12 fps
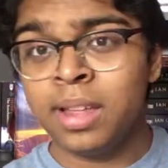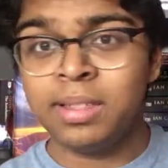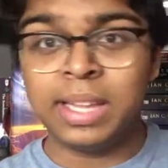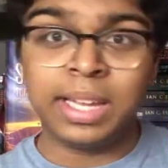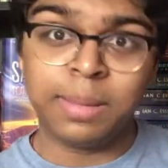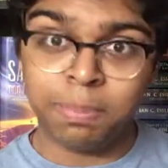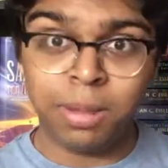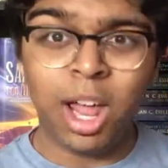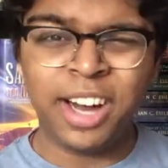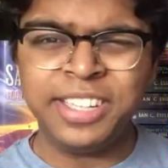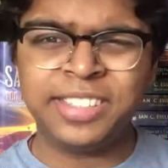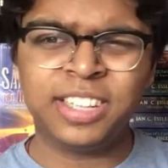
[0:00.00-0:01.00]
The
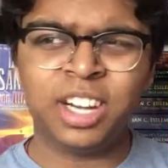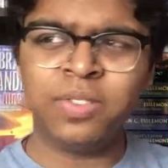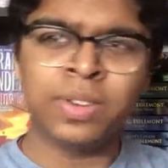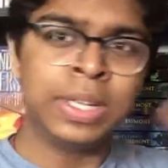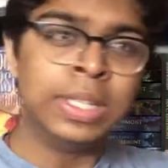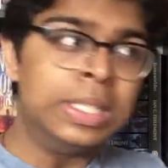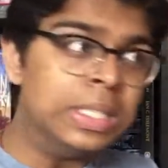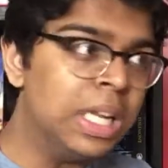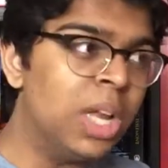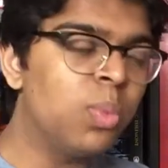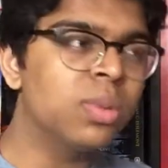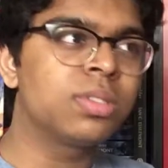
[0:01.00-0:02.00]
plot itself,
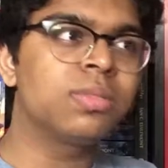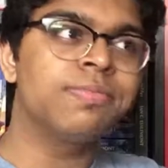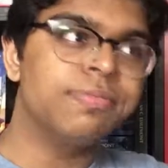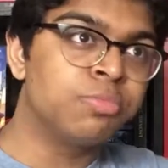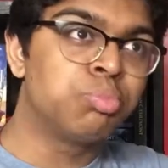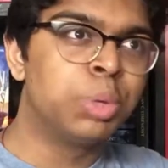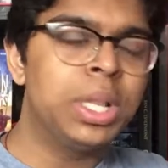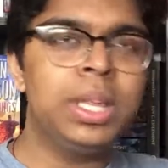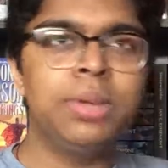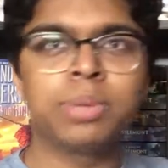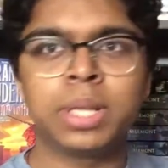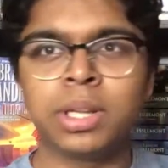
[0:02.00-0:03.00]
it was
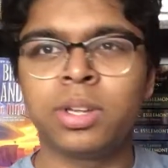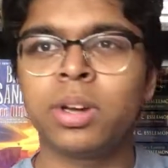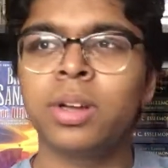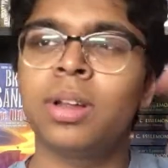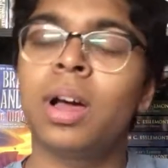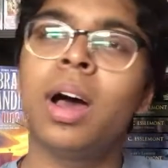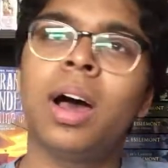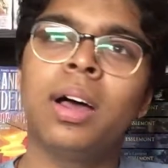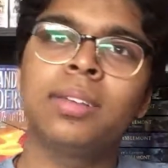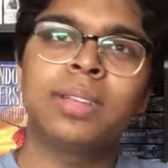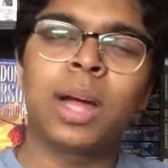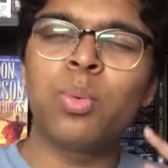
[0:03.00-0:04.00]
really, really good.
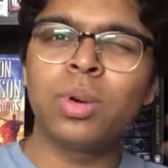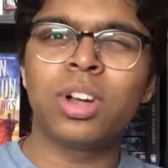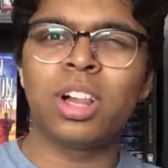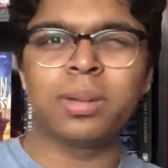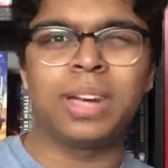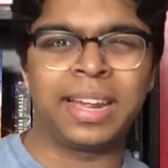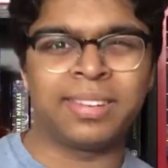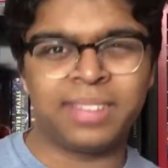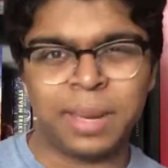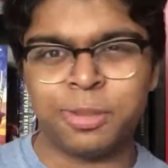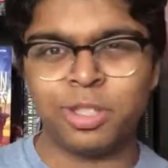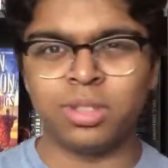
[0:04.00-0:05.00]
Uh, I wouldn't call it
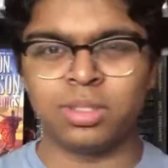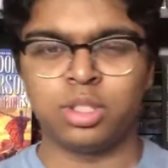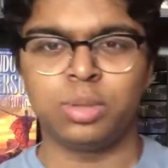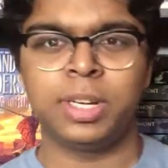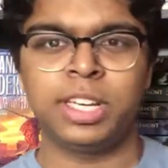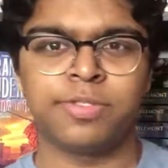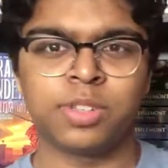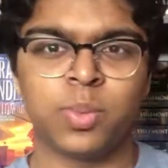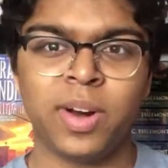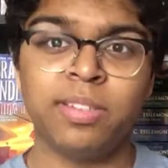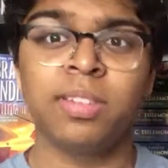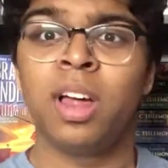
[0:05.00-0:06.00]
exceptional in too many different
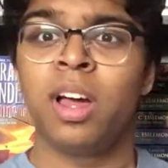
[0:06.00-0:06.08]
ways.